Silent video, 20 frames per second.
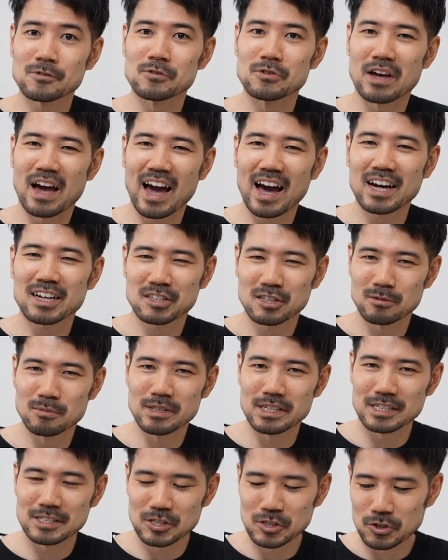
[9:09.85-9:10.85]
to
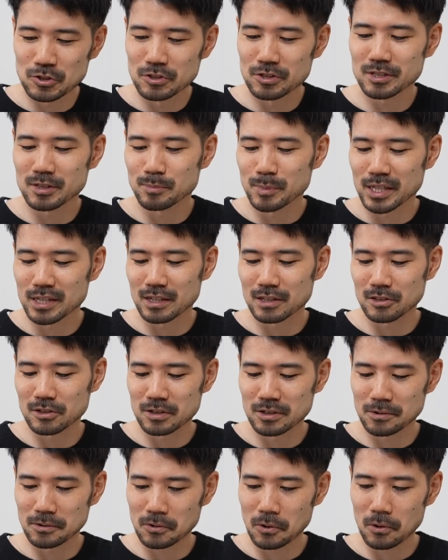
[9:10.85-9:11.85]
actively choose Minna No
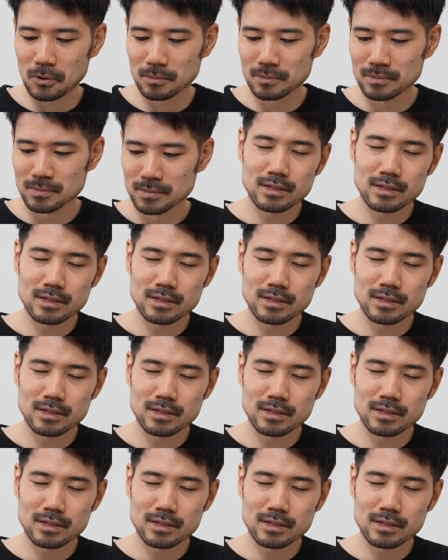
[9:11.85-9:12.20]
Nihongo.